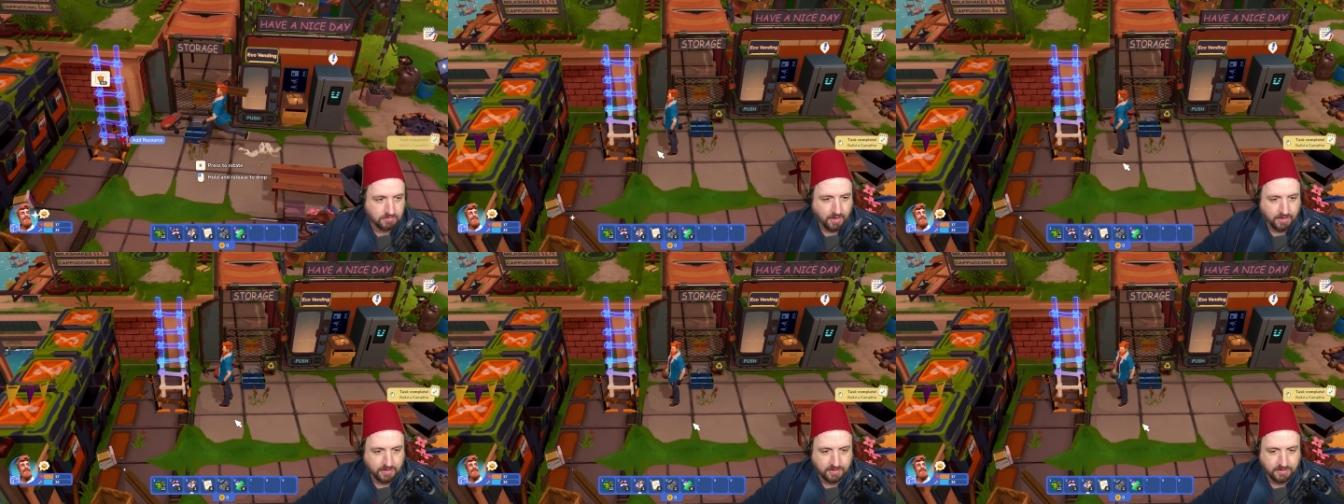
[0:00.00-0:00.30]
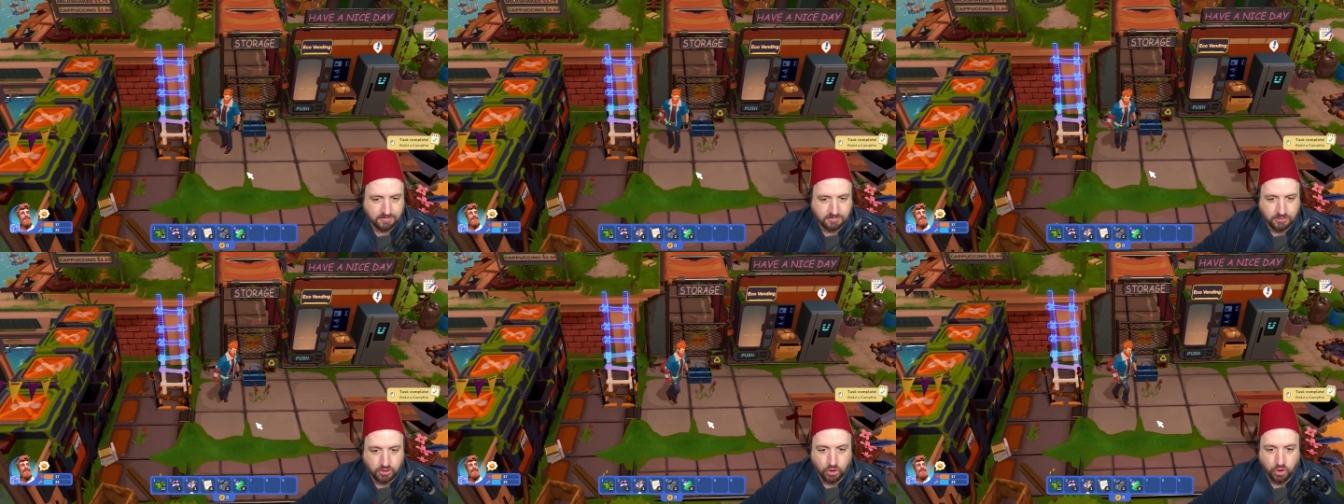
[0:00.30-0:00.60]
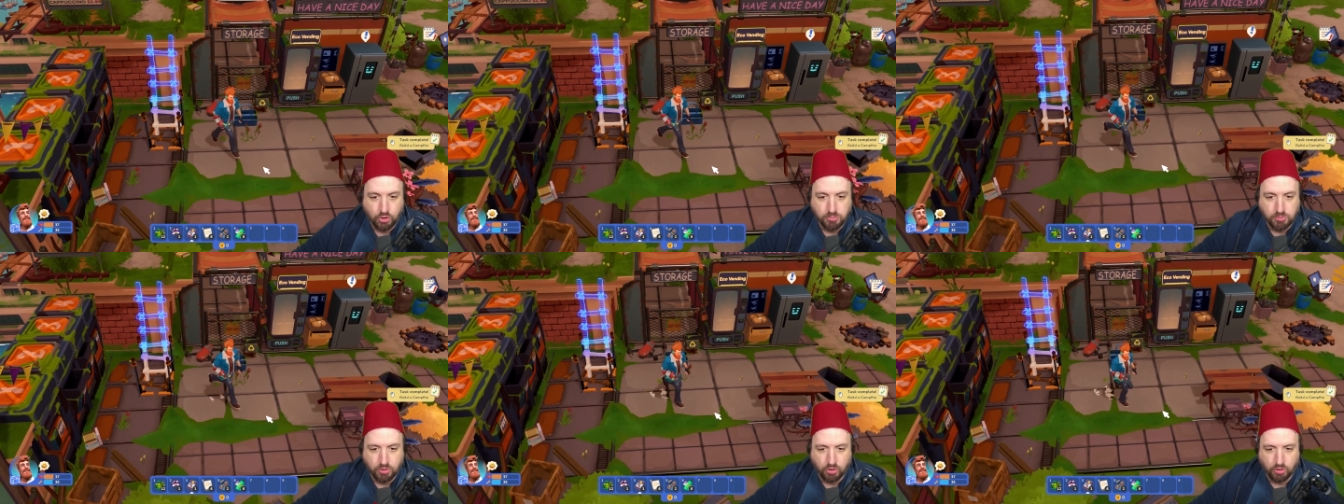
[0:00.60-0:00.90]
I need
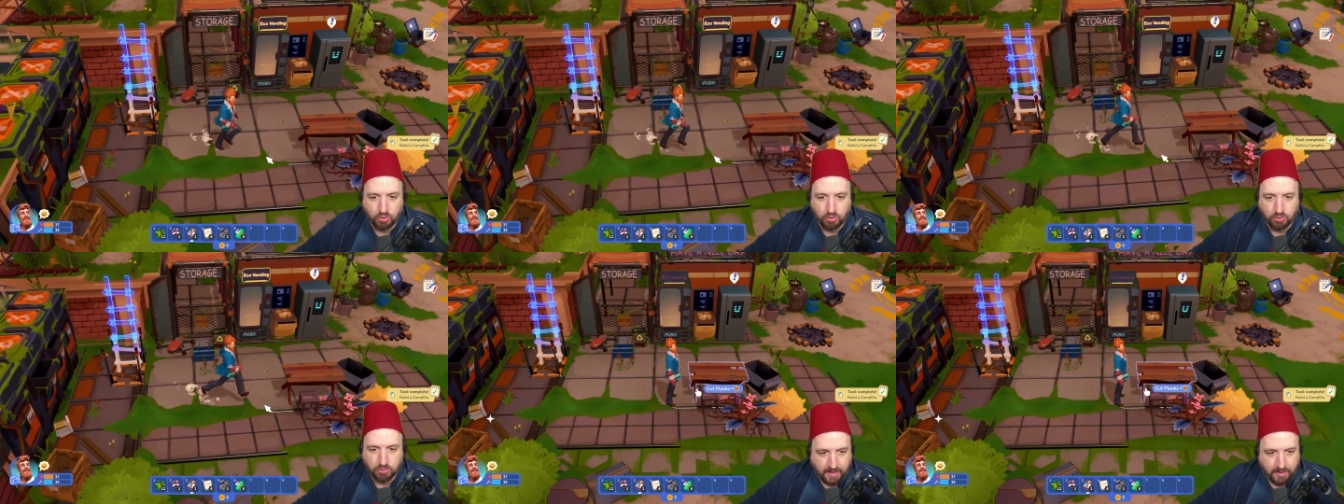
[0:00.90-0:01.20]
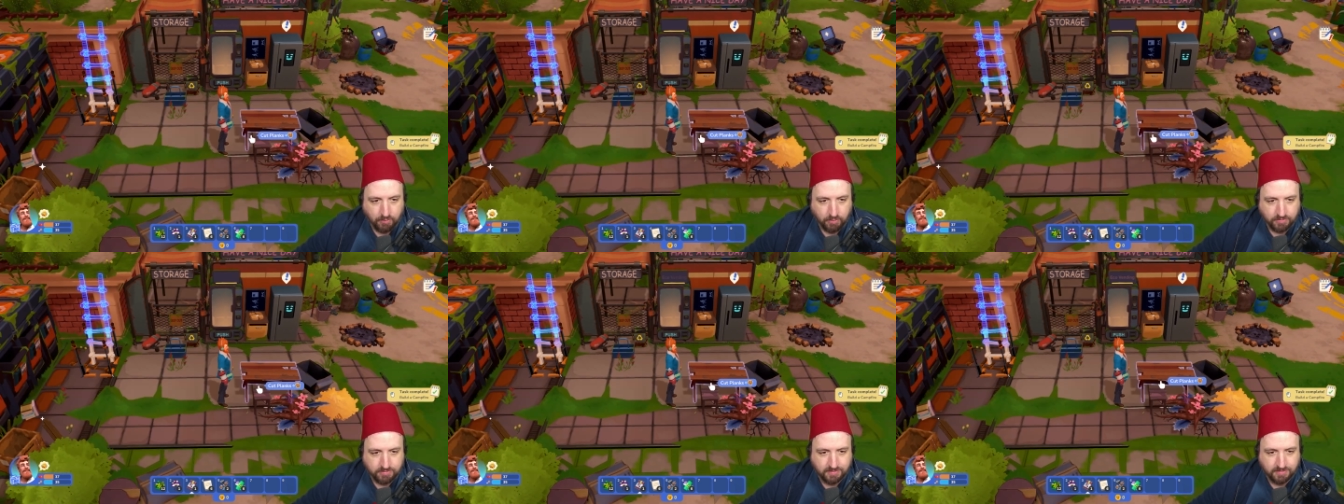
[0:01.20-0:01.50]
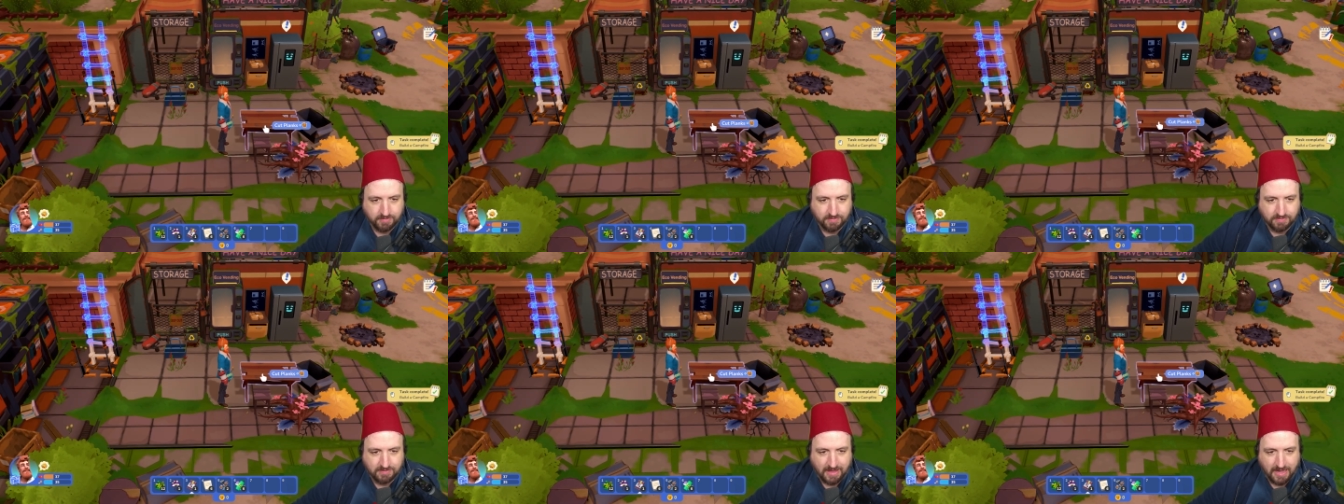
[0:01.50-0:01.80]
two more. Hey, what's
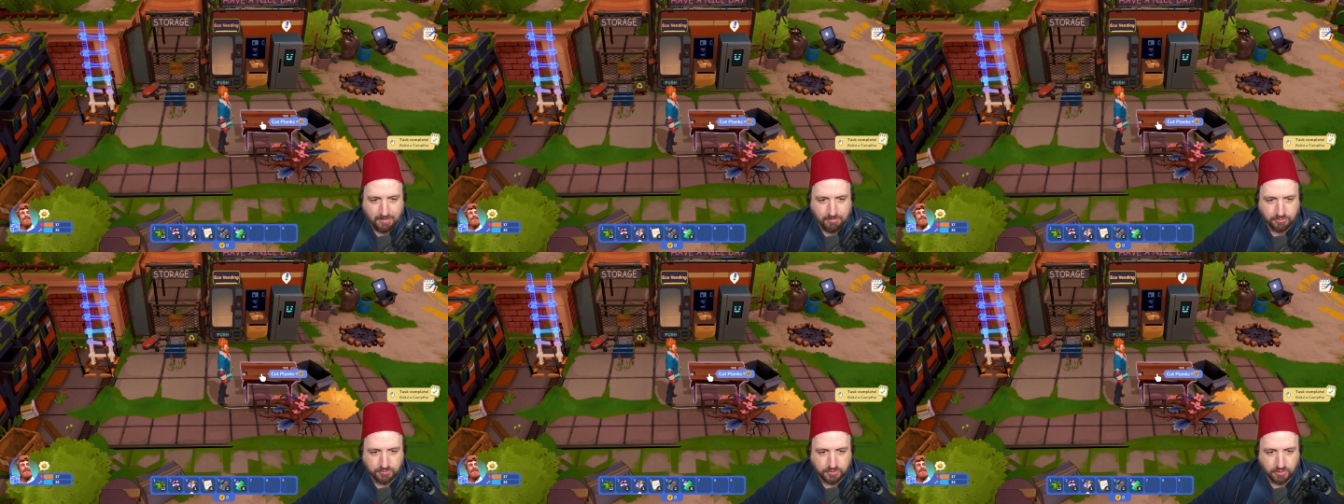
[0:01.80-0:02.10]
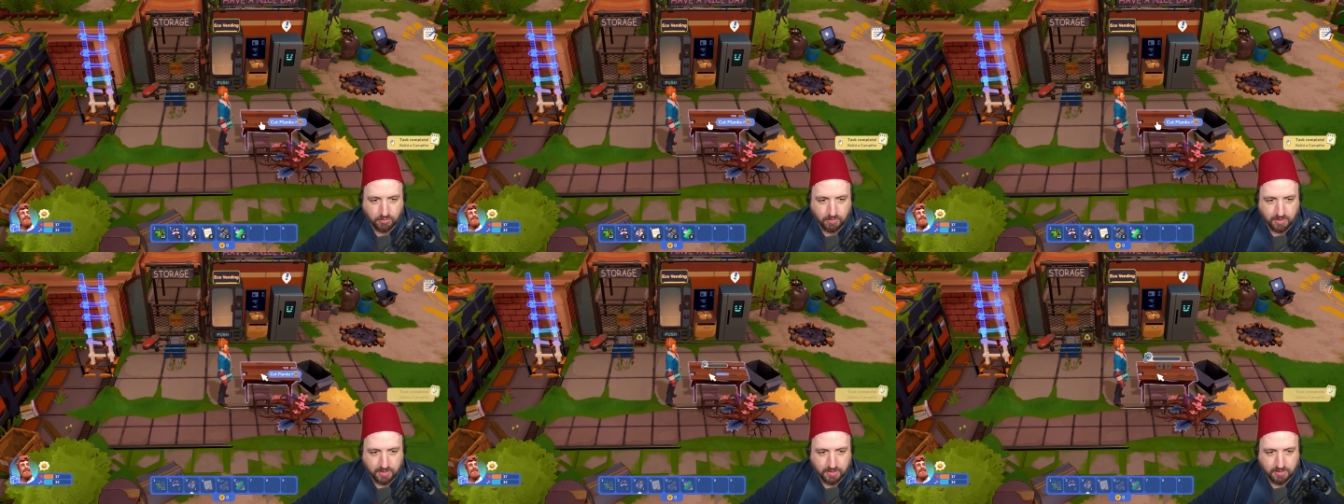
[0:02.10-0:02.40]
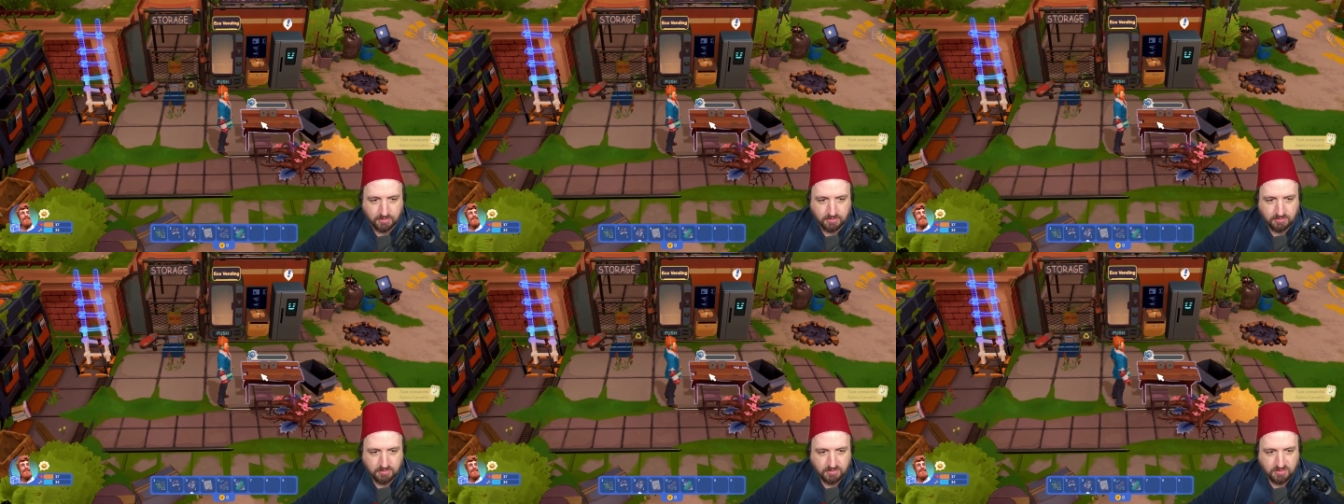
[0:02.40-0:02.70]
this table
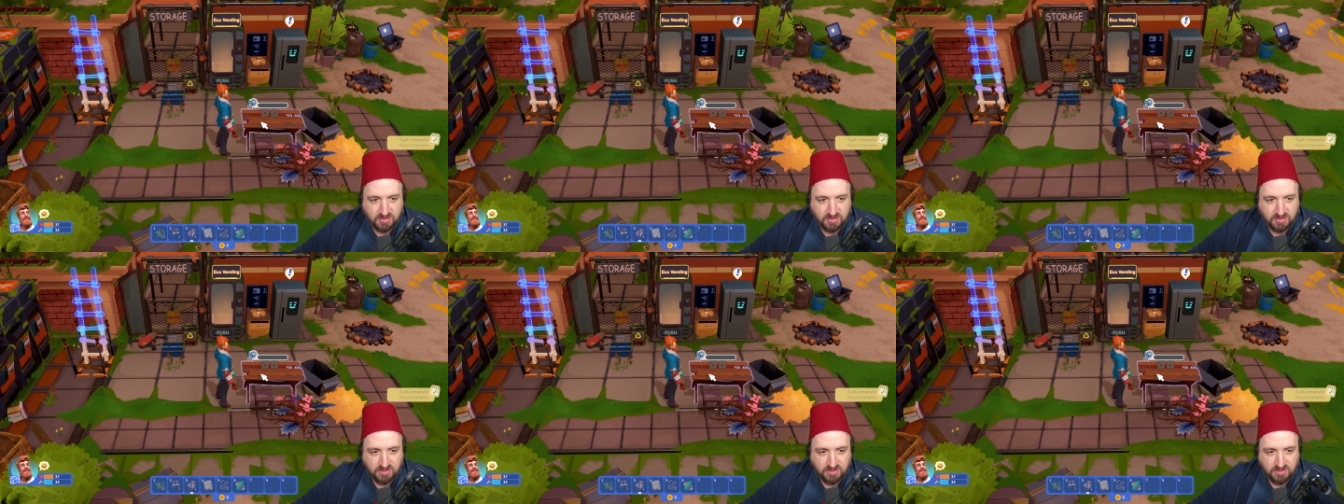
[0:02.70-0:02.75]
doing?